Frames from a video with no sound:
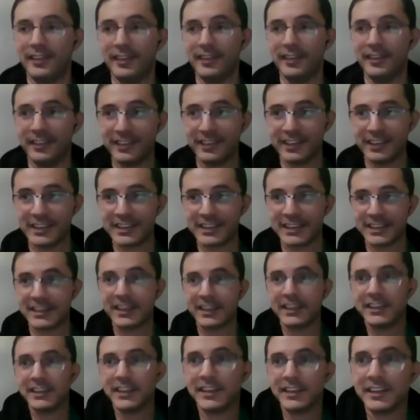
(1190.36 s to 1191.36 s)
This is
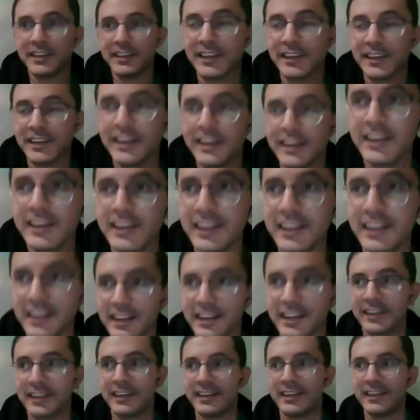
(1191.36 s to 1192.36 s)
actually
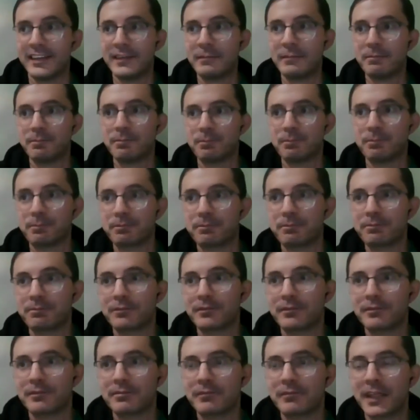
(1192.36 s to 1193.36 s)
an
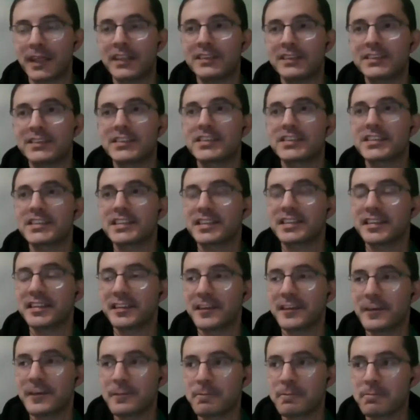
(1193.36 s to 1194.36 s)

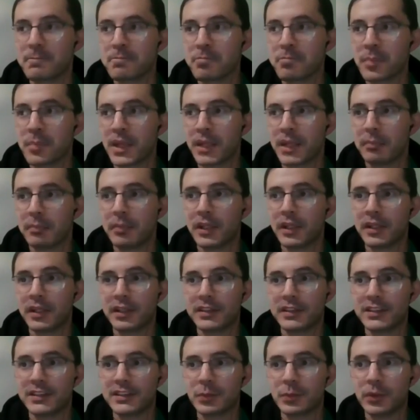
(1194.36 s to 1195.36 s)
interesting,
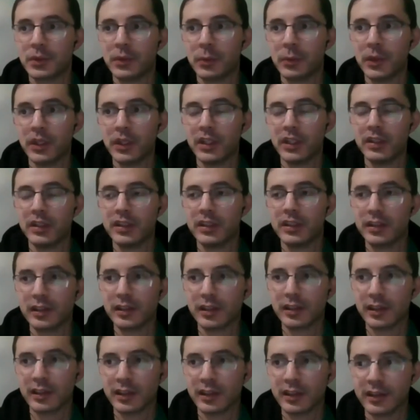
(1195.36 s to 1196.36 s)
because when we
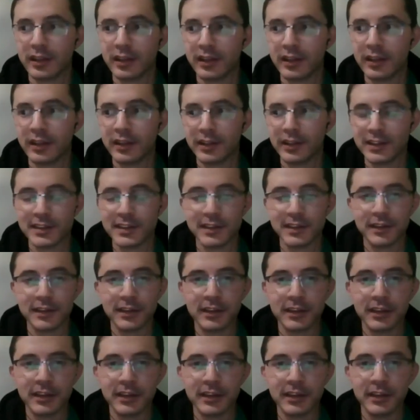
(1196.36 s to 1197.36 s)
in
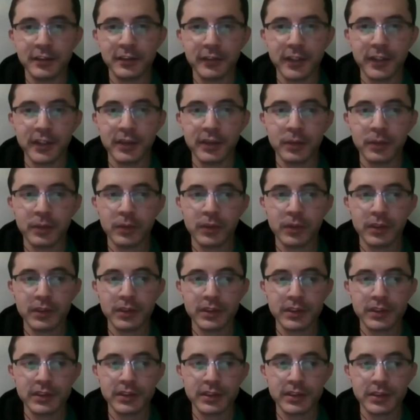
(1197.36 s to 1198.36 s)
Konstantinivka, it
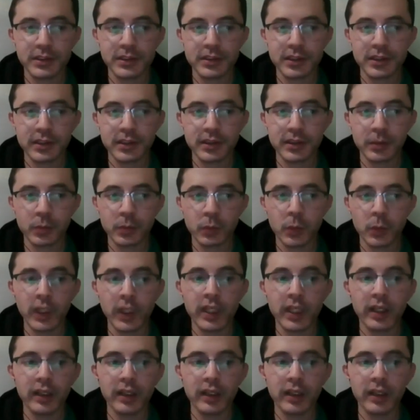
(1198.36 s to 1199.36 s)
was, we
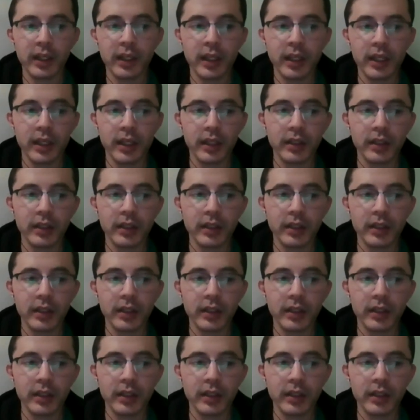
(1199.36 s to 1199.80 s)
can hear